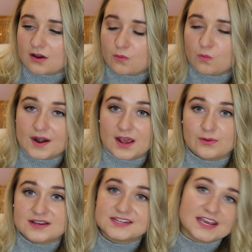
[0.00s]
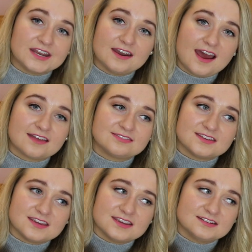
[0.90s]
when I went in at
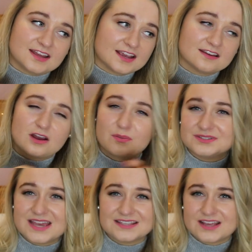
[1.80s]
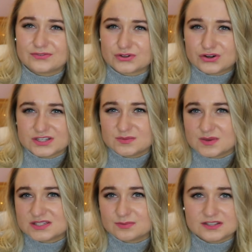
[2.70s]
the like couple days after
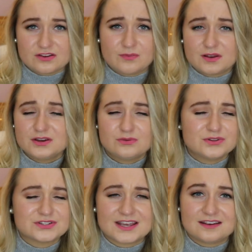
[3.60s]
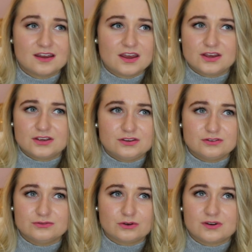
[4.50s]
Christmas, myself, my, you know, when there's like
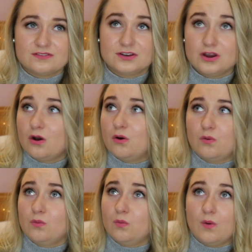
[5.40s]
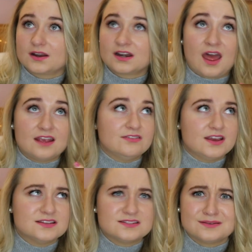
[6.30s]
you don't even know what life
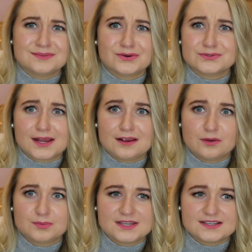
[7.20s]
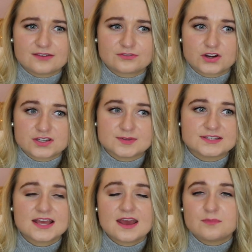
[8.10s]
is in those like couple days after
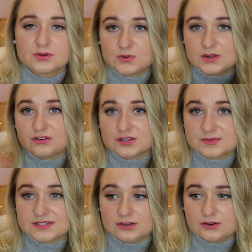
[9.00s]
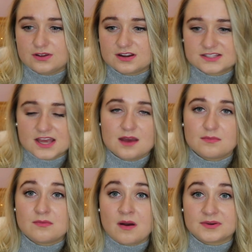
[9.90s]
Christmas, between Christmas and New Year's,
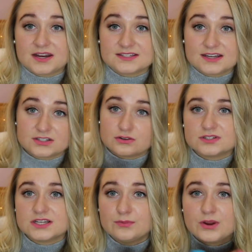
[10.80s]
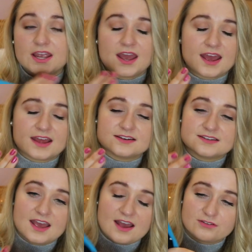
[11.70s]
my mom and I decided to go into Limerick and
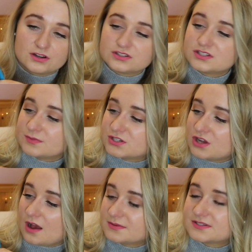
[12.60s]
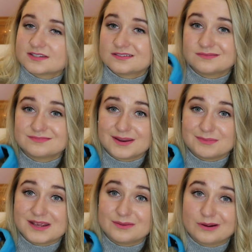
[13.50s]
have a look in some of the shops,
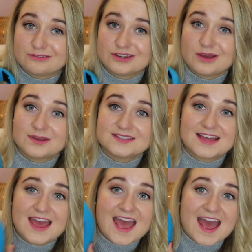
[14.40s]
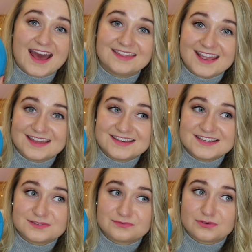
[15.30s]
namely Brown Thomas, and they had
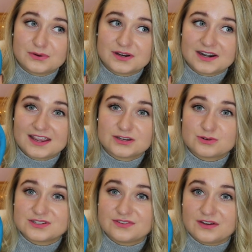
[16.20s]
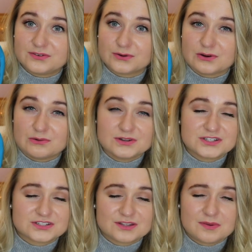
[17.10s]
these for like twenty-five euro,
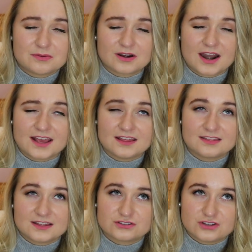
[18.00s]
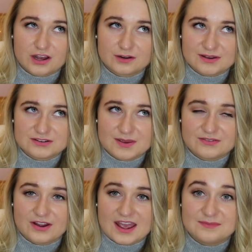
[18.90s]
which some people are like, that's a shocking amount to pay
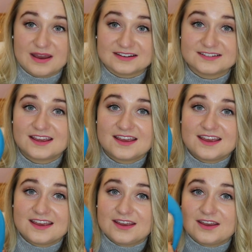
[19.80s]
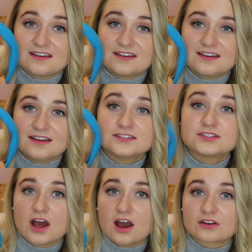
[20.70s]
for a headband. It's
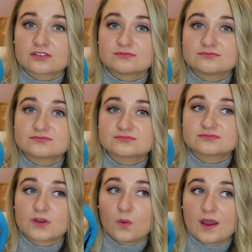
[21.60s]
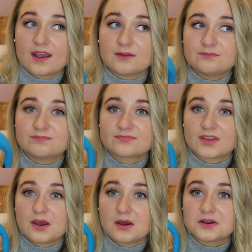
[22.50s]
not, okay?
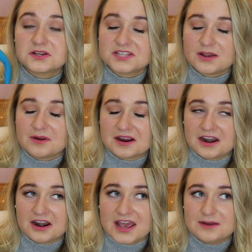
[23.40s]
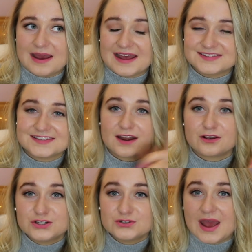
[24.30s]
Because I wear a lot of headbands, and I'm
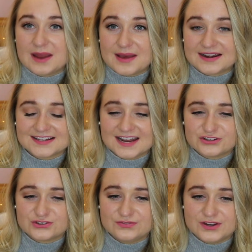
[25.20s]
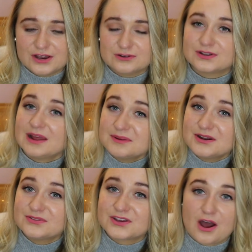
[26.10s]
going to do a headband collection video, so let me
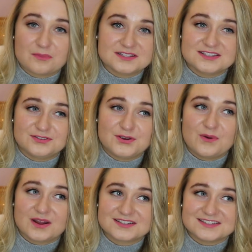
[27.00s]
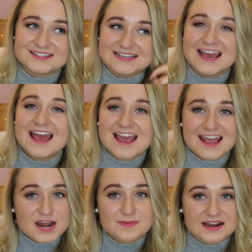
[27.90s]
know in the comments if you want to see a
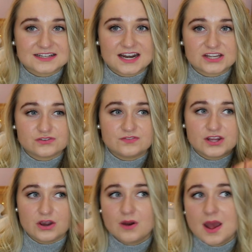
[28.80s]
headband collection video,